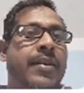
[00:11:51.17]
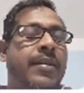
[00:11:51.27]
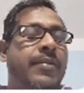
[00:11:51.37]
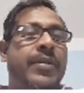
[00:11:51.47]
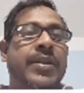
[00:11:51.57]

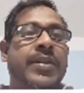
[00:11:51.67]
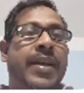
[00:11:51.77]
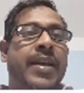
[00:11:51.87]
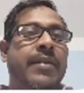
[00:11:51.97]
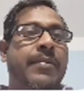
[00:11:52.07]
which
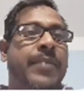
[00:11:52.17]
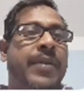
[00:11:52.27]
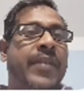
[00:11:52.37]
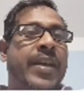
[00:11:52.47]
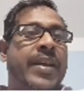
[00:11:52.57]
are
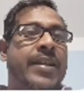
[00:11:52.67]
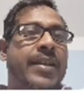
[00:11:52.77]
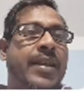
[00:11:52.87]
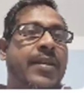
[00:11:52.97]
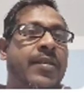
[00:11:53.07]

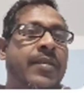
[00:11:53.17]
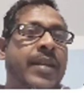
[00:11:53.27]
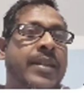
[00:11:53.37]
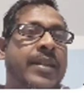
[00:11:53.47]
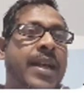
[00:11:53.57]
previously known
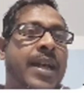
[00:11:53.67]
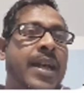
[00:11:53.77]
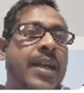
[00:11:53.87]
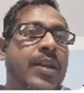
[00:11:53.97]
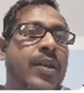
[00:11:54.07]
as the
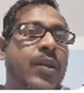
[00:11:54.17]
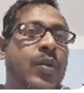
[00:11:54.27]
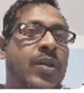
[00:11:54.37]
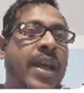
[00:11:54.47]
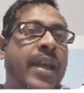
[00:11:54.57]

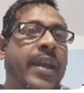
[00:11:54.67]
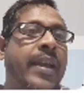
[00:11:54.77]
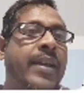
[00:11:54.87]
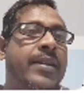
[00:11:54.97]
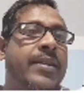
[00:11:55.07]
Lusai
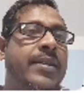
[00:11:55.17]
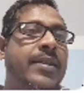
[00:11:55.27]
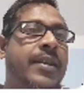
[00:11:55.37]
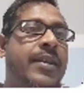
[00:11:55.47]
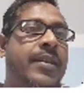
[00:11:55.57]
Hills,
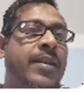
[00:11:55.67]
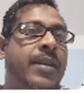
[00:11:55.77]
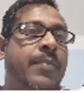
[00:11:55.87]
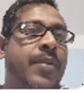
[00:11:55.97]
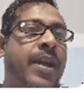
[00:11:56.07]

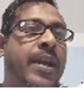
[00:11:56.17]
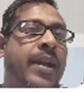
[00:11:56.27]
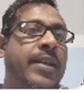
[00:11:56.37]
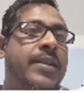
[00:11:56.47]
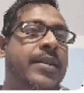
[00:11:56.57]
Tripura
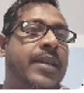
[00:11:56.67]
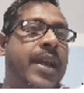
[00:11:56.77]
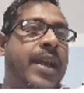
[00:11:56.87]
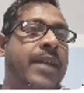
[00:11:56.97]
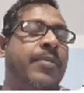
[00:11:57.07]
Hills,
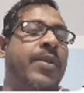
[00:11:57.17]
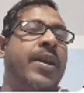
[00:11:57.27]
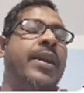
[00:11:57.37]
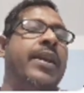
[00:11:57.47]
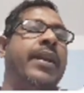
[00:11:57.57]
and
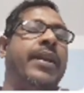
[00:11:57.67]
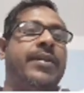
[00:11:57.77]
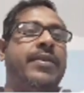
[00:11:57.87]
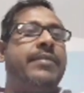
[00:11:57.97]
Borali Range.